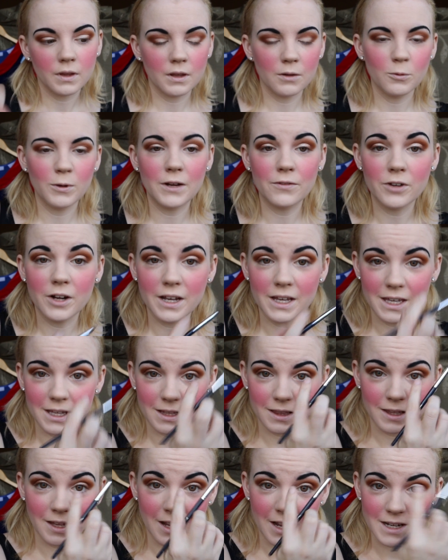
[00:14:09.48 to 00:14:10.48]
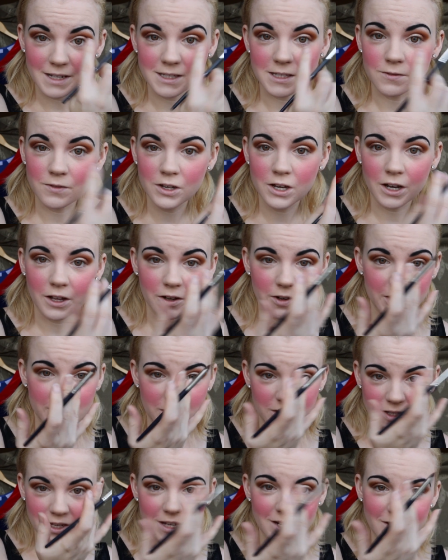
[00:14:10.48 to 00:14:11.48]
Whenever I get lines of color, I
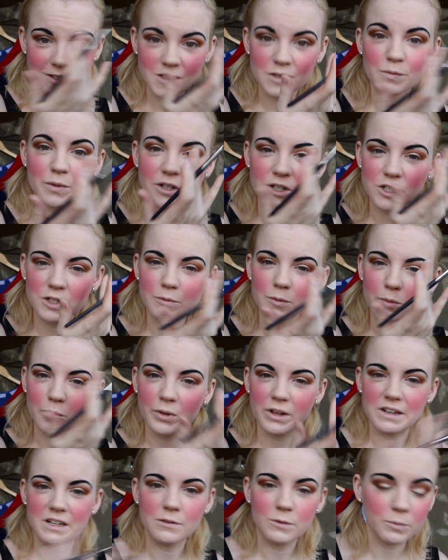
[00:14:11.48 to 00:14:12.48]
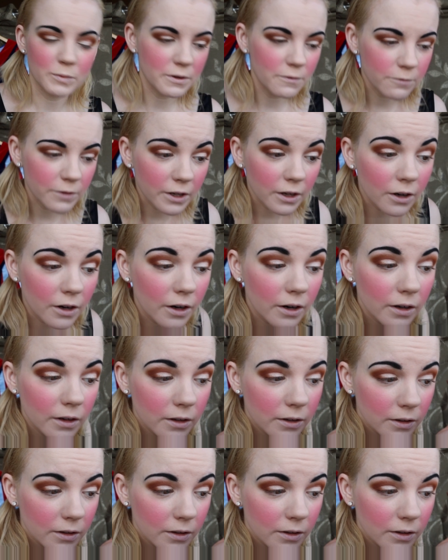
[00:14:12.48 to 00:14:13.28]
just kind of smudge them and blend them with my finger.